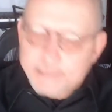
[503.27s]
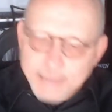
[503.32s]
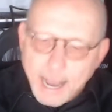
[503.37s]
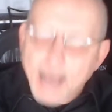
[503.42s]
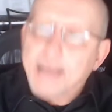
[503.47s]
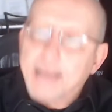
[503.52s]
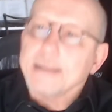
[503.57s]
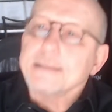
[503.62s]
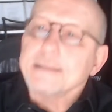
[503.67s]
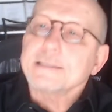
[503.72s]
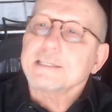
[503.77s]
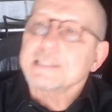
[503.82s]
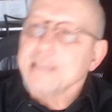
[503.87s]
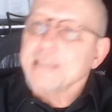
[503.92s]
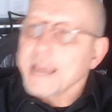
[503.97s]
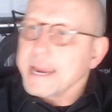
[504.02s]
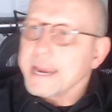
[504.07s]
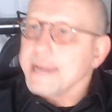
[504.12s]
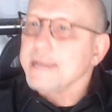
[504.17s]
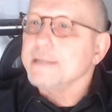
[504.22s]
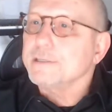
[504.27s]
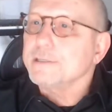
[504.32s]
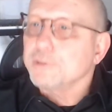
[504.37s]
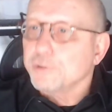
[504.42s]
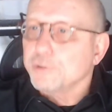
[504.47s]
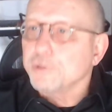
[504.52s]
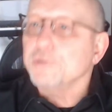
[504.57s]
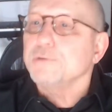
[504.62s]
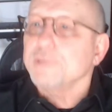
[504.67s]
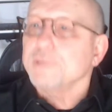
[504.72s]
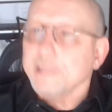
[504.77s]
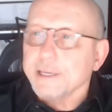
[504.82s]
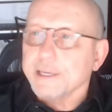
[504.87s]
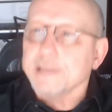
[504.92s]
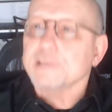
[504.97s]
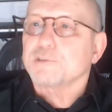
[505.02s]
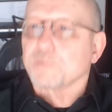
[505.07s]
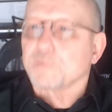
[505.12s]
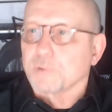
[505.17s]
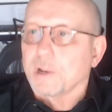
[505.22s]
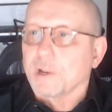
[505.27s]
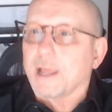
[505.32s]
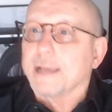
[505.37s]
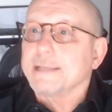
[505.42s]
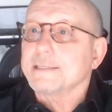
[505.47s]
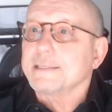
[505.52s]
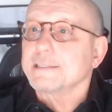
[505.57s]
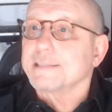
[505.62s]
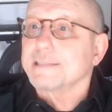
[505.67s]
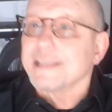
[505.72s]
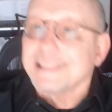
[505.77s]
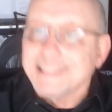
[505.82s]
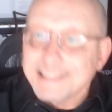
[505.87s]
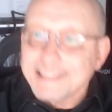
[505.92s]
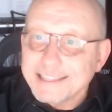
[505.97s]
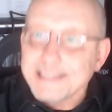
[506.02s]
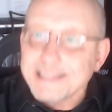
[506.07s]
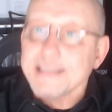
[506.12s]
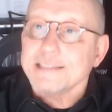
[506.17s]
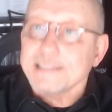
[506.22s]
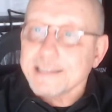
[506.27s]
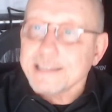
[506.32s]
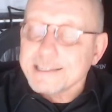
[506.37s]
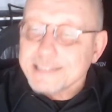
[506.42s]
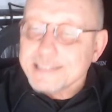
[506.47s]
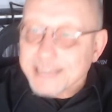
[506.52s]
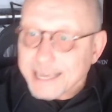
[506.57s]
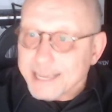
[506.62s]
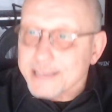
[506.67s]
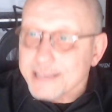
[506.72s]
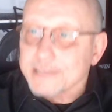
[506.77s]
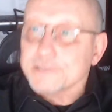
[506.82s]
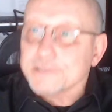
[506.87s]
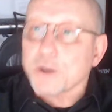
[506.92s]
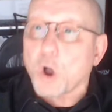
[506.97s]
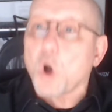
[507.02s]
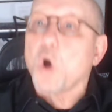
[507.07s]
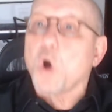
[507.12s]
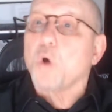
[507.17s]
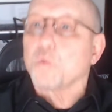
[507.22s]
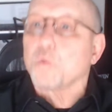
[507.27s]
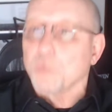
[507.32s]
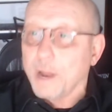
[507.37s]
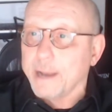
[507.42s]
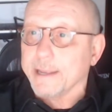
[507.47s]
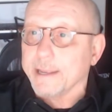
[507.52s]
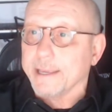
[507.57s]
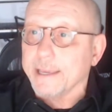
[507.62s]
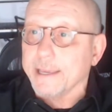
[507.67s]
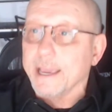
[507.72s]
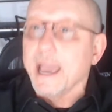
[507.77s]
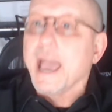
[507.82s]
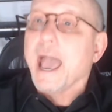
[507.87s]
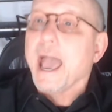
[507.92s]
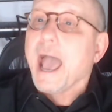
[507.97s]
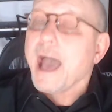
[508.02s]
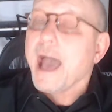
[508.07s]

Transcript: God is saying to the Israelites that this is his already,